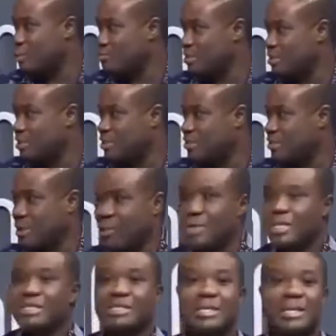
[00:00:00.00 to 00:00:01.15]
complete. The
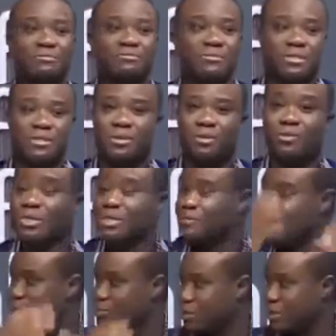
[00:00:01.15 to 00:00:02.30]
only thing left was a
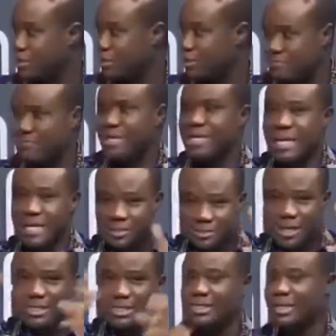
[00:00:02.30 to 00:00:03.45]
footbridge. Even then,
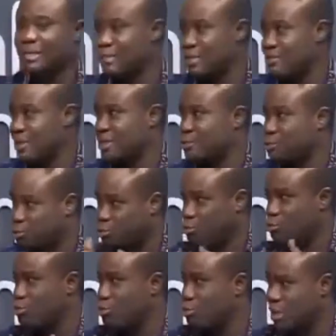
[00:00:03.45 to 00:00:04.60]
structures had been erected to show
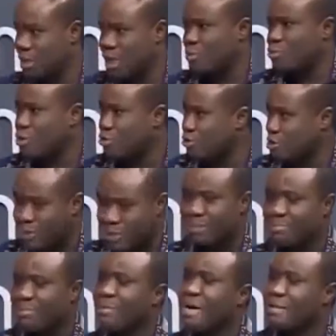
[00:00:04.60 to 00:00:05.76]
that we were doing it. We
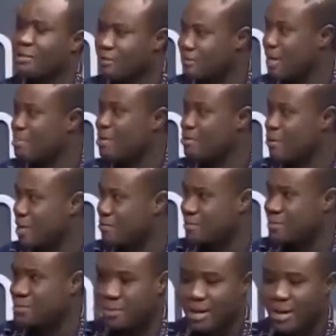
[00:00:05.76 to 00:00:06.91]
simply ran out of time and we
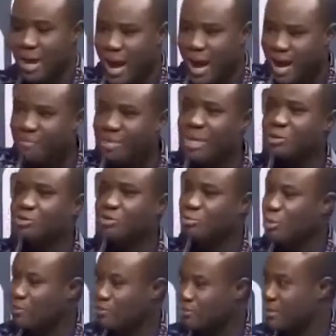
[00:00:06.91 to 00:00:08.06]
left. Having assumed
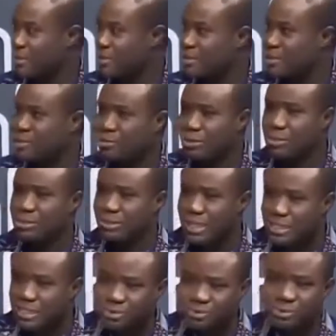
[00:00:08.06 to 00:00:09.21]
office, it was the
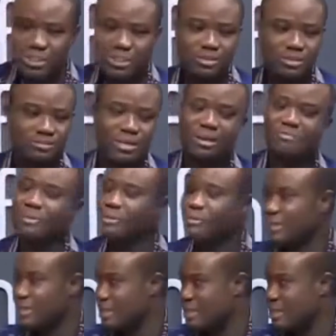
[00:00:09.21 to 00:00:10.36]
duty of the government
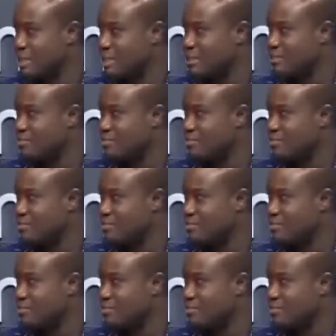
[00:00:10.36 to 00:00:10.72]
of the day then